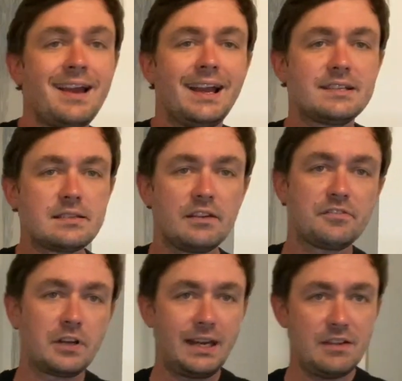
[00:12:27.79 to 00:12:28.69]
It's not
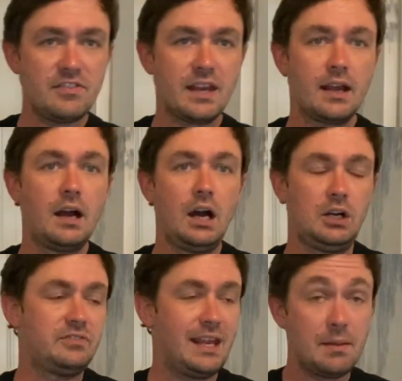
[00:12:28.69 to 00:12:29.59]
forgiving
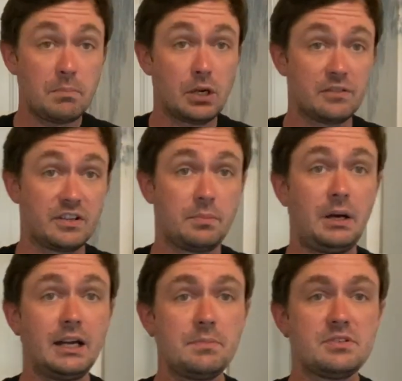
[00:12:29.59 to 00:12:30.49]
of imperfect
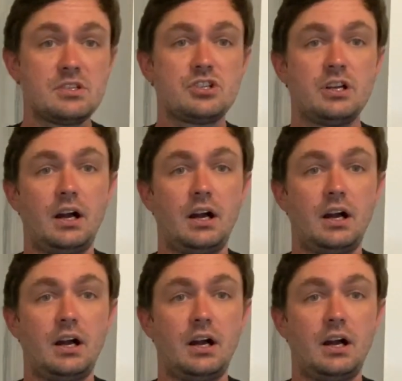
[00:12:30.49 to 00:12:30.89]
body position,